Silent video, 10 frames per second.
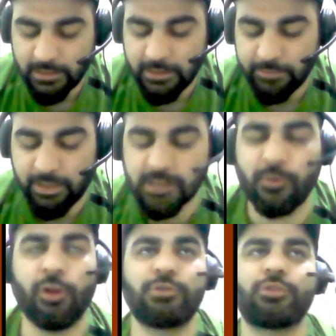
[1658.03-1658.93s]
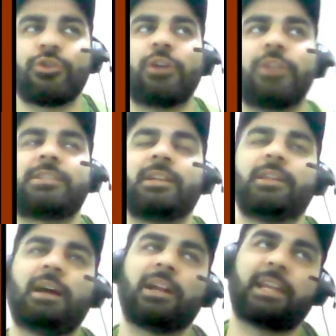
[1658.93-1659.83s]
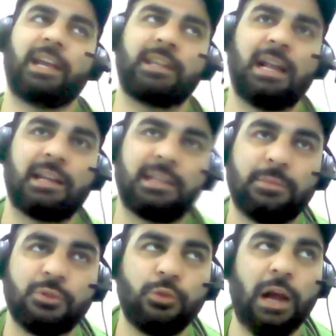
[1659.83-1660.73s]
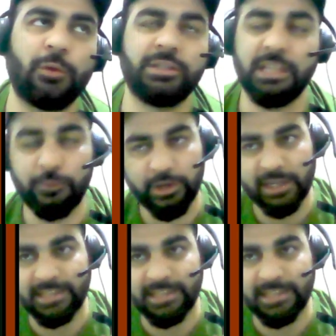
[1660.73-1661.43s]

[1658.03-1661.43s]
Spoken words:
Because we also saw this in our K-N algorithm. So you have to see if it has